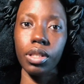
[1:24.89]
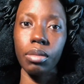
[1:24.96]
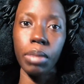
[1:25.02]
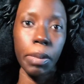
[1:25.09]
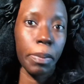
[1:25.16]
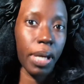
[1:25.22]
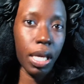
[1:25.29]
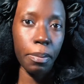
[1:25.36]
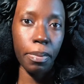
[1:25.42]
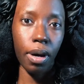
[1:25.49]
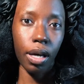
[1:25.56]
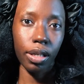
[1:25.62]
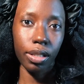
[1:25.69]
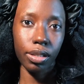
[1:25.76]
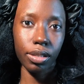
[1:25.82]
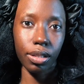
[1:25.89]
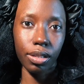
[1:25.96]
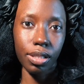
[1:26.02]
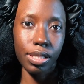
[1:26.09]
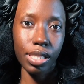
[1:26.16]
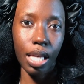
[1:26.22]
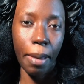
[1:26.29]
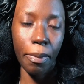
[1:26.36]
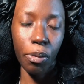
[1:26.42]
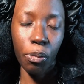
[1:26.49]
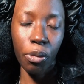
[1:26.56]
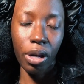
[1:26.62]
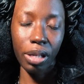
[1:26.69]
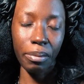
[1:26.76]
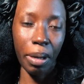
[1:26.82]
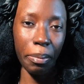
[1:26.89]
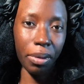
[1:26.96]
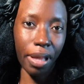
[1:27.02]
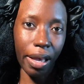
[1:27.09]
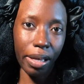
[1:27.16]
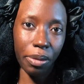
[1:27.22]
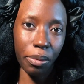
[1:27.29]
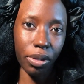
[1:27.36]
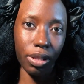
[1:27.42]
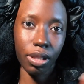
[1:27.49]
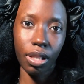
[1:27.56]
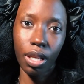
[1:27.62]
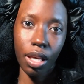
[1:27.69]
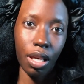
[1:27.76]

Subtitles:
my pink bonnet, and this time I'm wearing my black one.